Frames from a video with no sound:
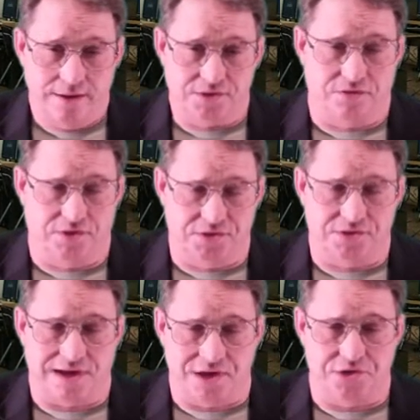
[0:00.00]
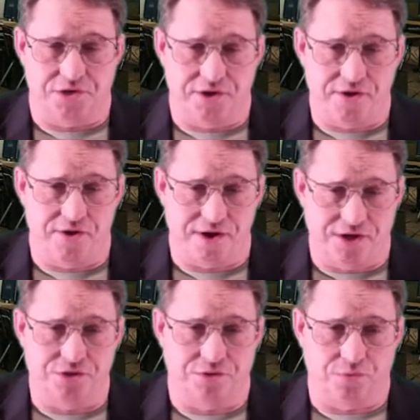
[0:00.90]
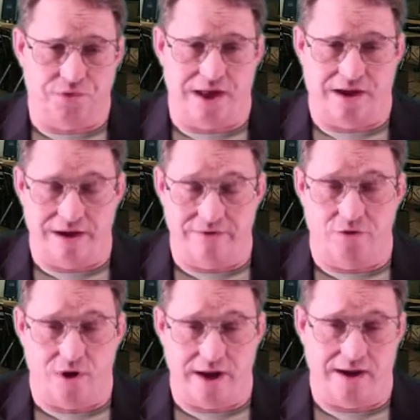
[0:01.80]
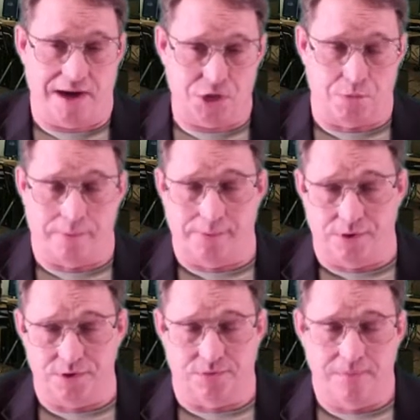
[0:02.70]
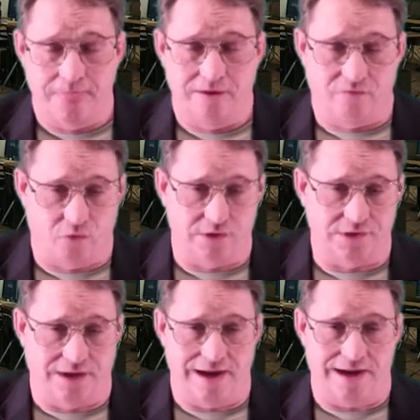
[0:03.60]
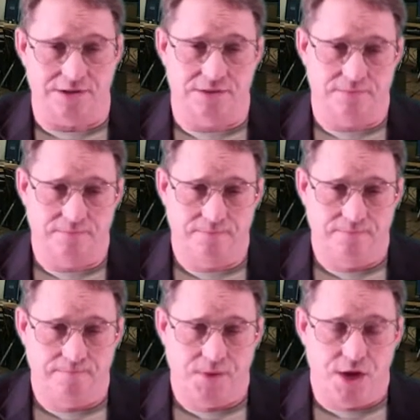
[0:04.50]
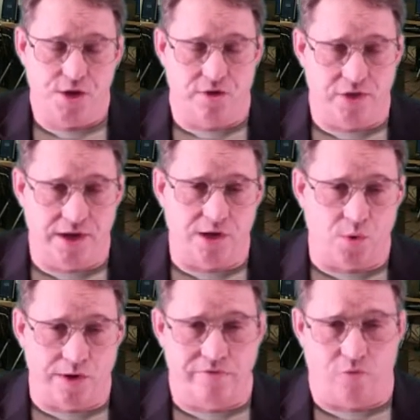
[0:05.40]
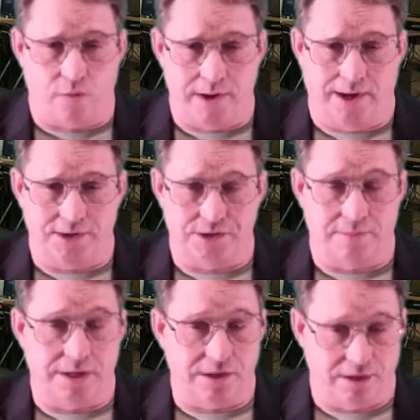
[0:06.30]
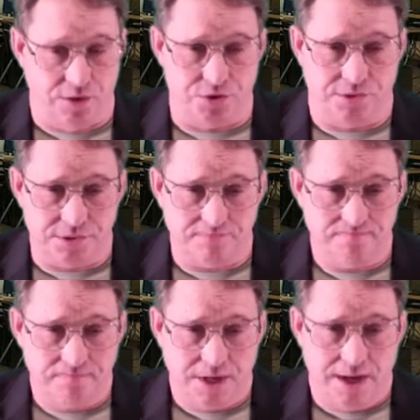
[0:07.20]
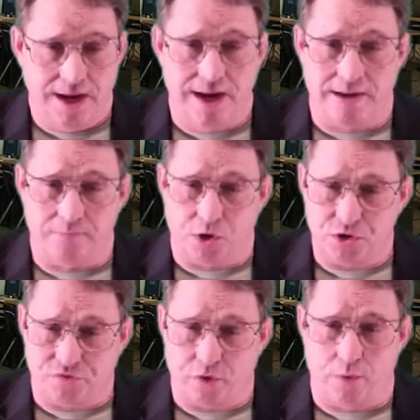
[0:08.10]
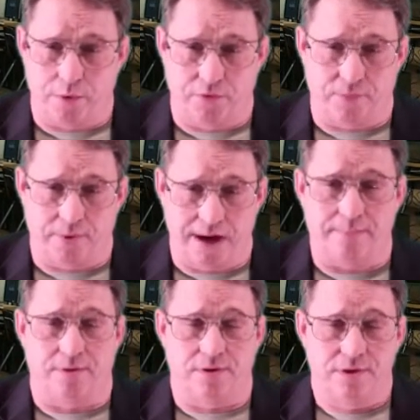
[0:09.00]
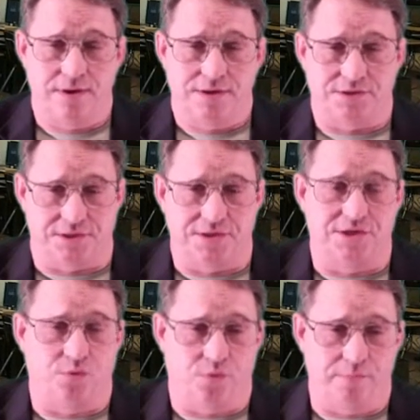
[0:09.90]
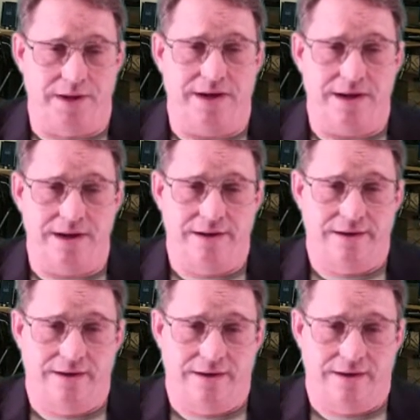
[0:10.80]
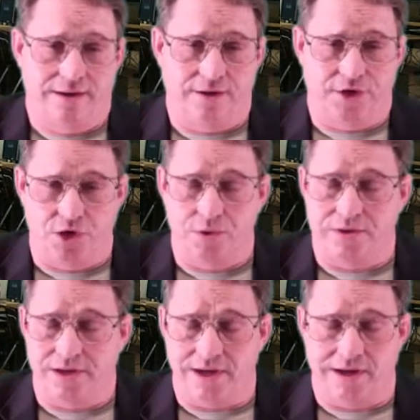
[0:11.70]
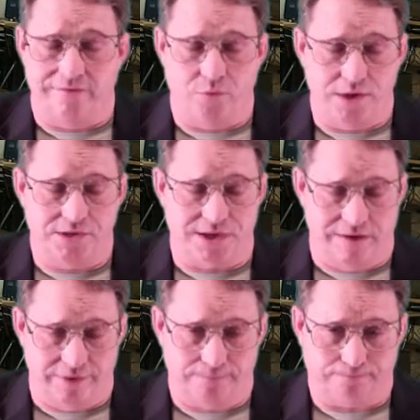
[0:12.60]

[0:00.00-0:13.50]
So this is actually a good introduction without having to write an actual proposal for this class. You're then going to formulate some conclusions and march forward with the paper, since it will be due at the end of week 7.